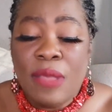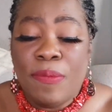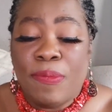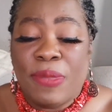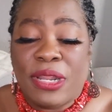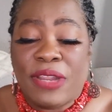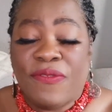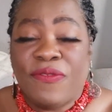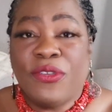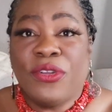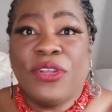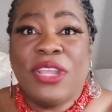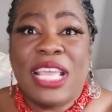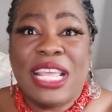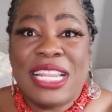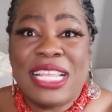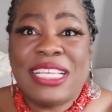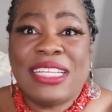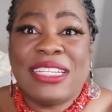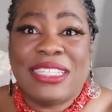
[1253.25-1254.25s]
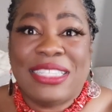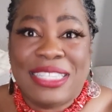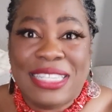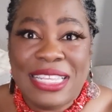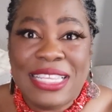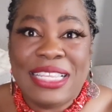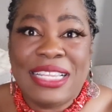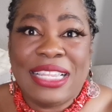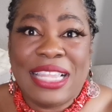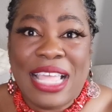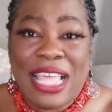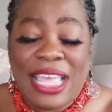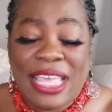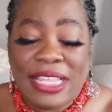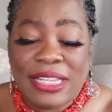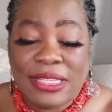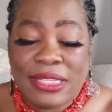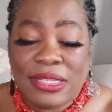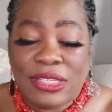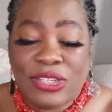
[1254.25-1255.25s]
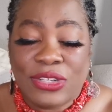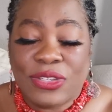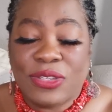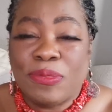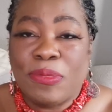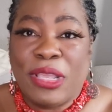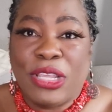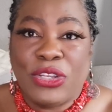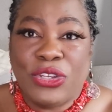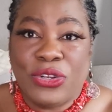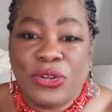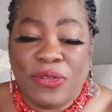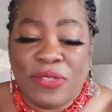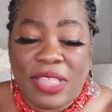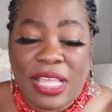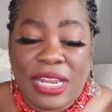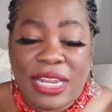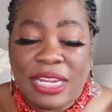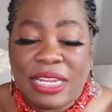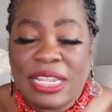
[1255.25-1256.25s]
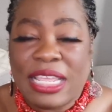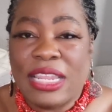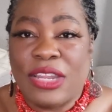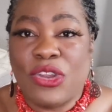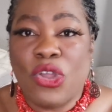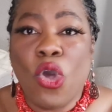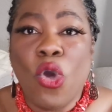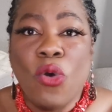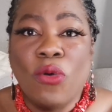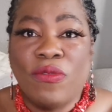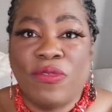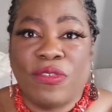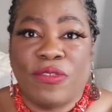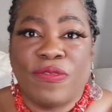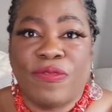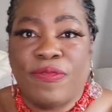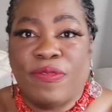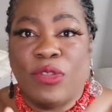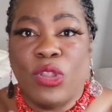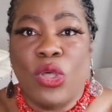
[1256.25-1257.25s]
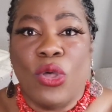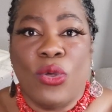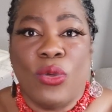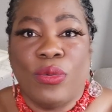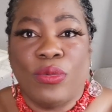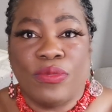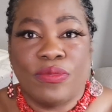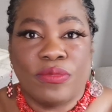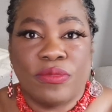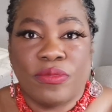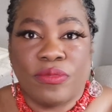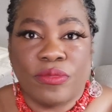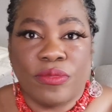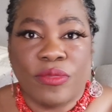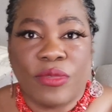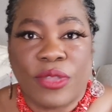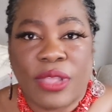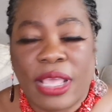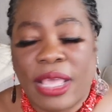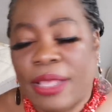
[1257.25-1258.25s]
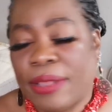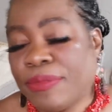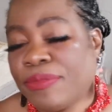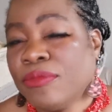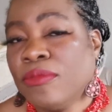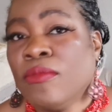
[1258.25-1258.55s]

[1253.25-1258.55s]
but if you're getting a tea light, just make sure that it can overflow, okay?